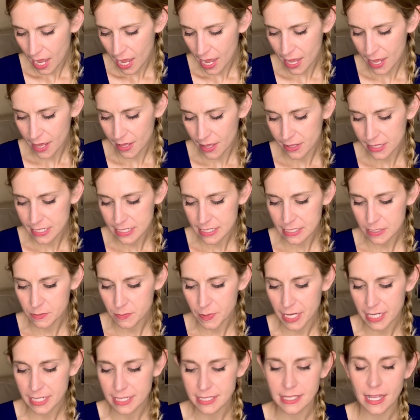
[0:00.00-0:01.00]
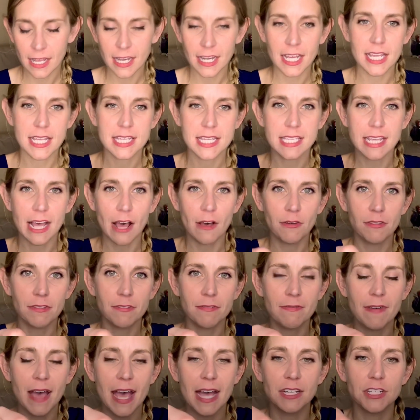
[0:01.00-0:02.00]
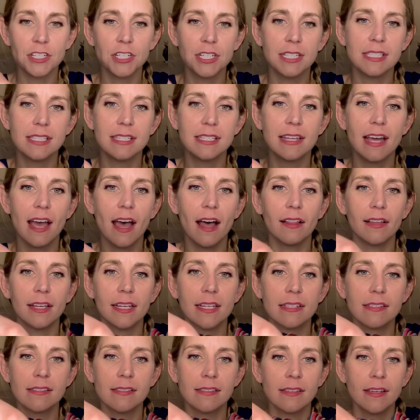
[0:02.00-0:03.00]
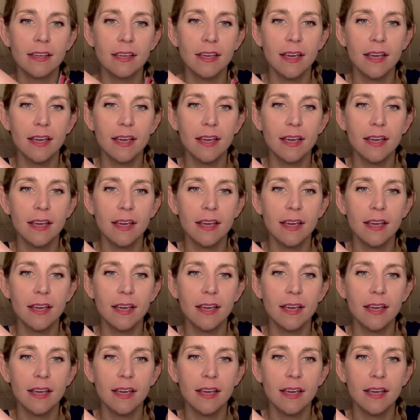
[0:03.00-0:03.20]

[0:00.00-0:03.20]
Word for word: Uh, this is by Sunny South Fashions Dallas.